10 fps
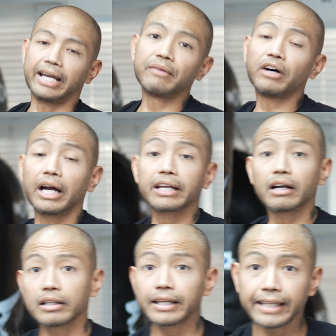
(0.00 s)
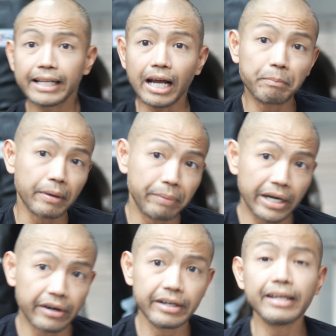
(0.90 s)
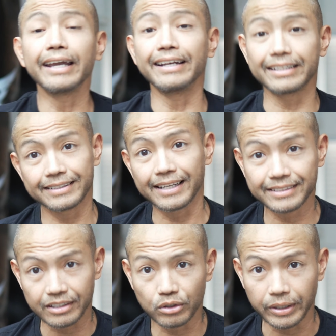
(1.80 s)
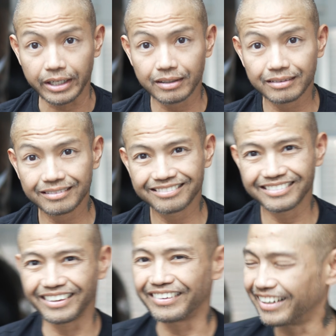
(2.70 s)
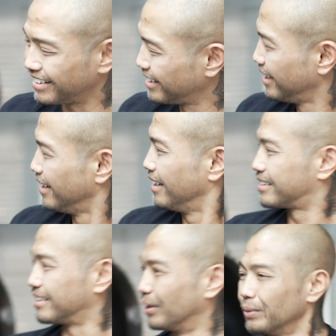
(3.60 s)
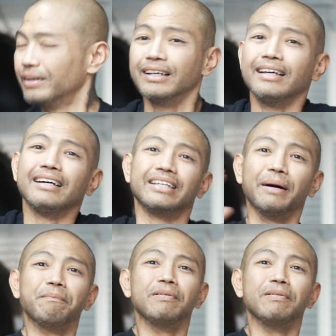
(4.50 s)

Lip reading: have a high guard like that, I'm prepared and it's nice and quick. All right? So, yep,